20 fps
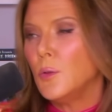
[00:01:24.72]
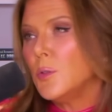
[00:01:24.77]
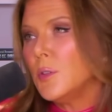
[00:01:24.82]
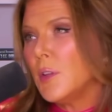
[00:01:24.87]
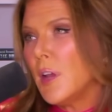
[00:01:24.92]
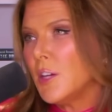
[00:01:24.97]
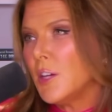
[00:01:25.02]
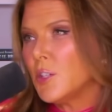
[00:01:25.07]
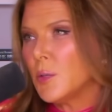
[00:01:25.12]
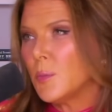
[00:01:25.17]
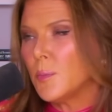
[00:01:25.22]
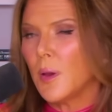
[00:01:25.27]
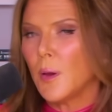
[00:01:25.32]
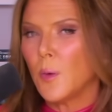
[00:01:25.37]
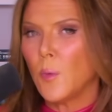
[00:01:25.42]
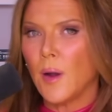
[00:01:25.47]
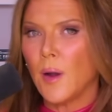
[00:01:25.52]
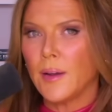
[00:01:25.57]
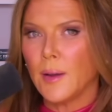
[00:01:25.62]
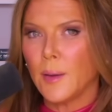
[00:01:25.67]
News Nation
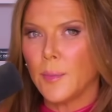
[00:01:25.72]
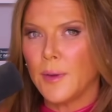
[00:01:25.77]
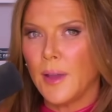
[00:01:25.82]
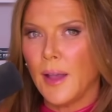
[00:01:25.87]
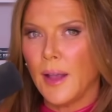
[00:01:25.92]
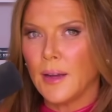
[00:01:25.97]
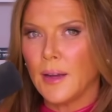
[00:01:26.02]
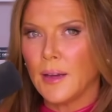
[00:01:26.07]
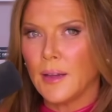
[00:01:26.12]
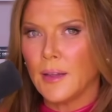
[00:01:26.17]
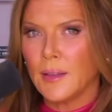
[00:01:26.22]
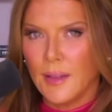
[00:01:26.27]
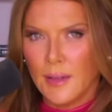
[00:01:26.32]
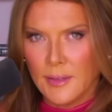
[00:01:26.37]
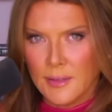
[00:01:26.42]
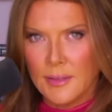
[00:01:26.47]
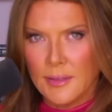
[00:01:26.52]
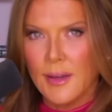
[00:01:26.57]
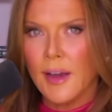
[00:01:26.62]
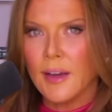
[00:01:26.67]
may wind up getting it.
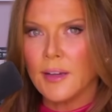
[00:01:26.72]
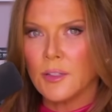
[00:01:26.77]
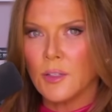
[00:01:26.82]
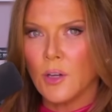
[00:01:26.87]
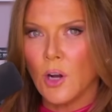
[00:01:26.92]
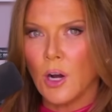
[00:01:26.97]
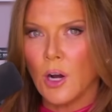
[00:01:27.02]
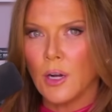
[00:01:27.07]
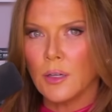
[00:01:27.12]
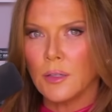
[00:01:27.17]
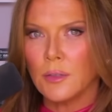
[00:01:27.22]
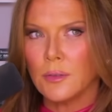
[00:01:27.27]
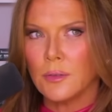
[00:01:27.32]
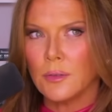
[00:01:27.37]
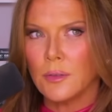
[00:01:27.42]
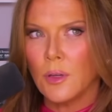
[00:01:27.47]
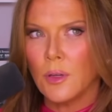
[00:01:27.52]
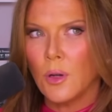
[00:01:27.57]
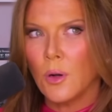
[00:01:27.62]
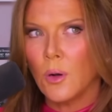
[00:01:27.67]
That's Nexstar.
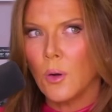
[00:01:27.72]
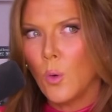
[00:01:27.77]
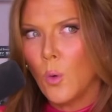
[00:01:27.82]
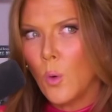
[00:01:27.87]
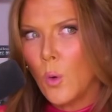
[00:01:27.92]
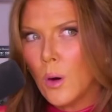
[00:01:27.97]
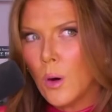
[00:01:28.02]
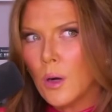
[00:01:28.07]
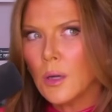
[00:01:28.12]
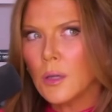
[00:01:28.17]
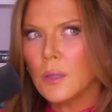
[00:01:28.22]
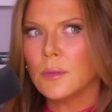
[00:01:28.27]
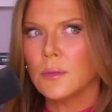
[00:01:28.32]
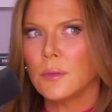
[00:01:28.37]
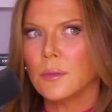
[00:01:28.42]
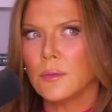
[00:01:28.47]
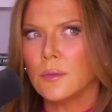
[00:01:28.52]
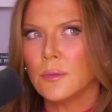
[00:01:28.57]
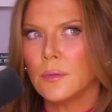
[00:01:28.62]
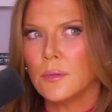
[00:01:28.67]

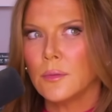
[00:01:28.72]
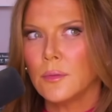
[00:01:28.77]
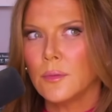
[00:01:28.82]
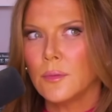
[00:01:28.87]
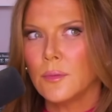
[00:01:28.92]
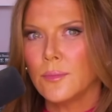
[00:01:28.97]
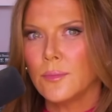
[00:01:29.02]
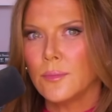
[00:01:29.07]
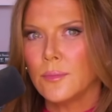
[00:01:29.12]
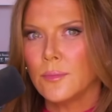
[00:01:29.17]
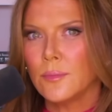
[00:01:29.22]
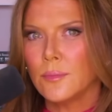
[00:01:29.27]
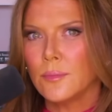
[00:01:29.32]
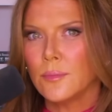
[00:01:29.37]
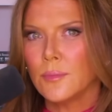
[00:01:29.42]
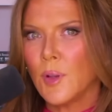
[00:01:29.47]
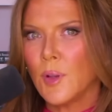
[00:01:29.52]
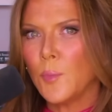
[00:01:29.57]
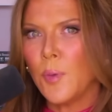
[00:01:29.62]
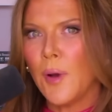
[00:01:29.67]
Or
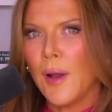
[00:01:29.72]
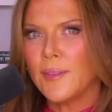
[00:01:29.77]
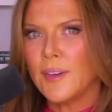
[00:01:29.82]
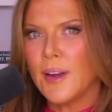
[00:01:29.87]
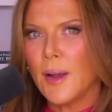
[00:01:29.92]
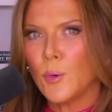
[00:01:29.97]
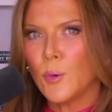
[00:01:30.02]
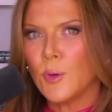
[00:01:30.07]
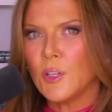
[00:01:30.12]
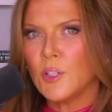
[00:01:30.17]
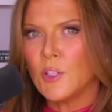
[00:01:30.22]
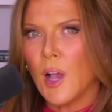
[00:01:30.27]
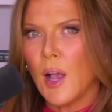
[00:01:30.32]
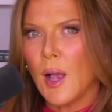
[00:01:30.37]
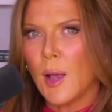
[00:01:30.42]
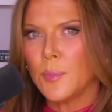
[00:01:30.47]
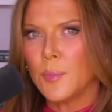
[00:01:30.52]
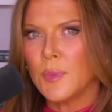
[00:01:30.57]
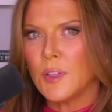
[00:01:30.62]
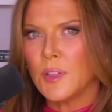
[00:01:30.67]
some private equity
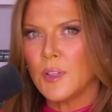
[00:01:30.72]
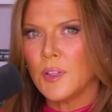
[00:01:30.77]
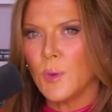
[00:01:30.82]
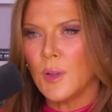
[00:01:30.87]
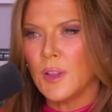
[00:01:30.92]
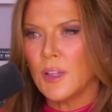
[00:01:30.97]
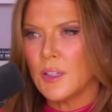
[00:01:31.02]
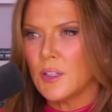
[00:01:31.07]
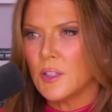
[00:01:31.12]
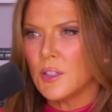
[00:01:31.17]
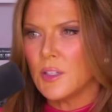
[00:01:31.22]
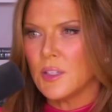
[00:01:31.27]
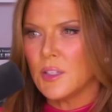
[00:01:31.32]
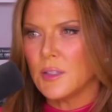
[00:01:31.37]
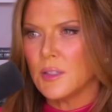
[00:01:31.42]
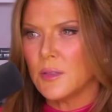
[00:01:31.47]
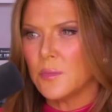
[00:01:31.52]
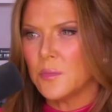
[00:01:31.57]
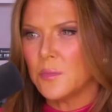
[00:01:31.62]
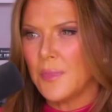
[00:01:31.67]
shop that's willing to
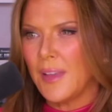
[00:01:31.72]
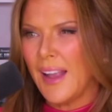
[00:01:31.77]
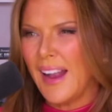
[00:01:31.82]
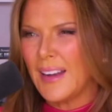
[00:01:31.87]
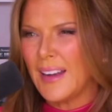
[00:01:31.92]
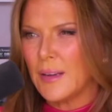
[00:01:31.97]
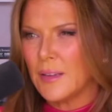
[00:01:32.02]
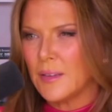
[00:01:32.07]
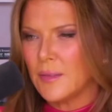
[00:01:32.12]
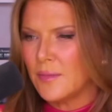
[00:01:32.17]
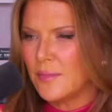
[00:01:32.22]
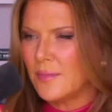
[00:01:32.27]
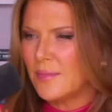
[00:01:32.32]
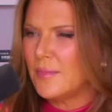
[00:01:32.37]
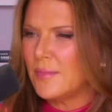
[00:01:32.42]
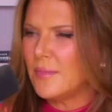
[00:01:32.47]
just kind of